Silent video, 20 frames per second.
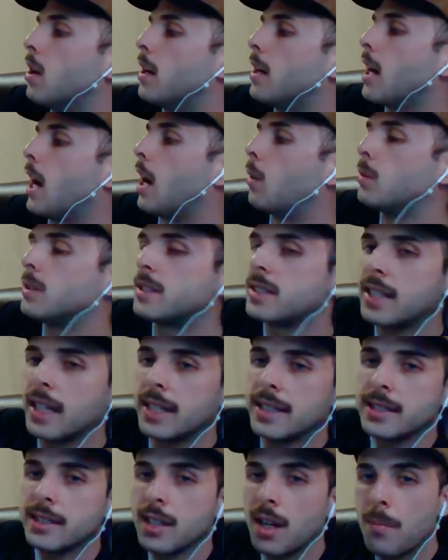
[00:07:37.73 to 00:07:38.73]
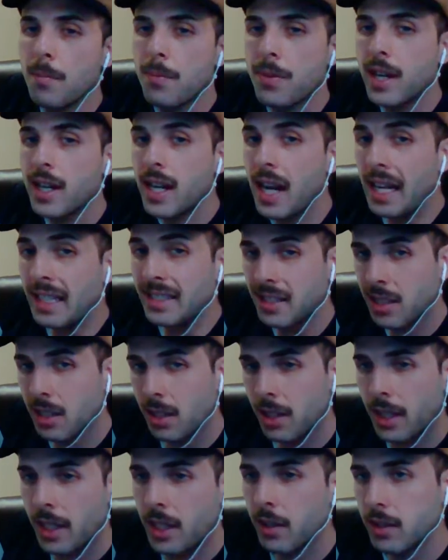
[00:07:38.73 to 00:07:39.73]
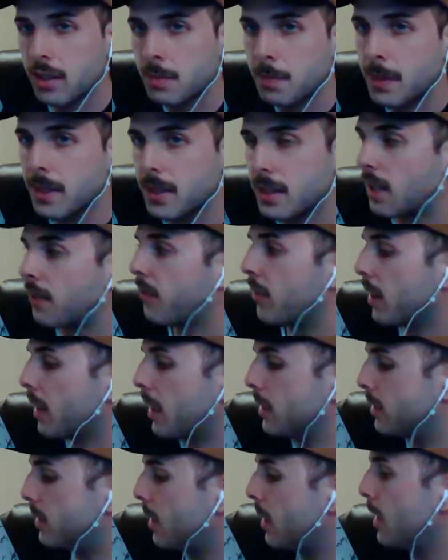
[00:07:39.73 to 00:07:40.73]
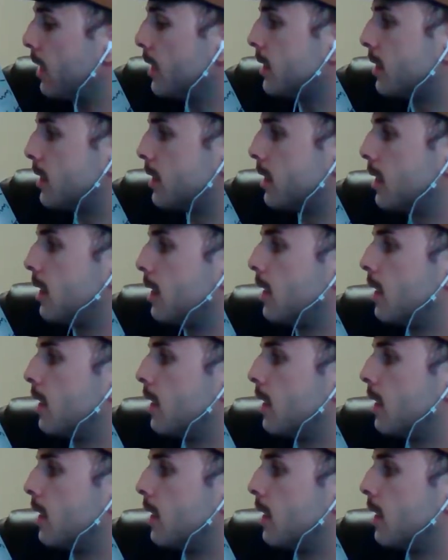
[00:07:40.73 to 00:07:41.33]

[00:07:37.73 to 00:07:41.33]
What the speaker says: I would say something as clear and specific as this.